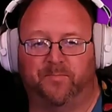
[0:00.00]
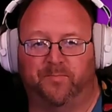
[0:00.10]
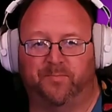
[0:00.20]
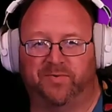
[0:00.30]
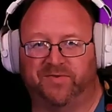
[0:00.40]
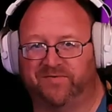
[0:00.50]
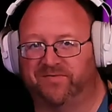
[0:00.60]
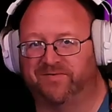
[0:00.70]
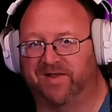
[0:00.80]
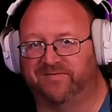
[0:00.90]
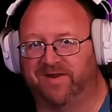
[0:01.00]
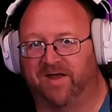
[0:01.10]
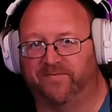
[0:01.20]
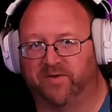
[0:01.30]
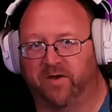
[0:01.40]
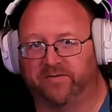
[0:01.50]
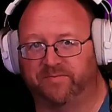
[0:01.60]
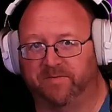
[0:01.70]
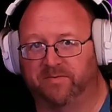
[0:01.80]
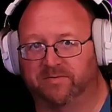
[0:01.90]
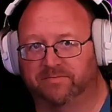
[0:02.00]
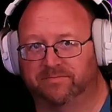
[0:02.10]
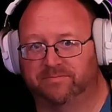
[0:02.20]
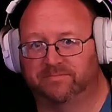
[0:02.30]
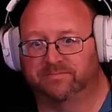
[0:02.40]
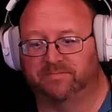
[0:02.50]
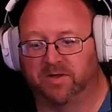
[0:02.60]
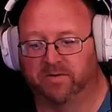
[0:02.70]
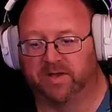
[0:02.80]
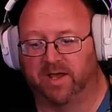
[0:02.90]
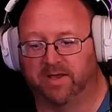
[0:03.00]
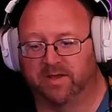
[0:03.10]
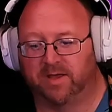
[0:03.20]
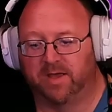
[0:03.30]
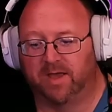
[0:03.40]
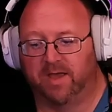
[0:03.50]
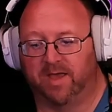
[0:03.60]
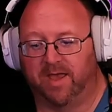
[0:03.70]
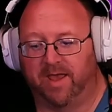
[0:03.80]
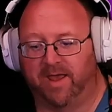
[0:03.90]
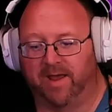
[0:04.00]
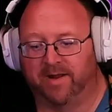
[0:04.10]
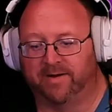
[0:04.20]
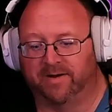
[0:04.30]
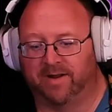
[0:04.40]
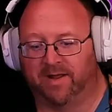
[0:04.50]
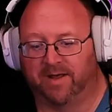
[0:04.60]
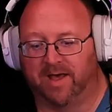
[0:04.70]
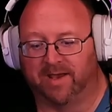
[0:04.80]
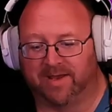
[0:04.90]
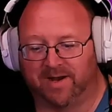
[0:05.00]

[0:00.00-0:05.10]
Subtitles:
But this is less than half the cost, people. Okay. And I got to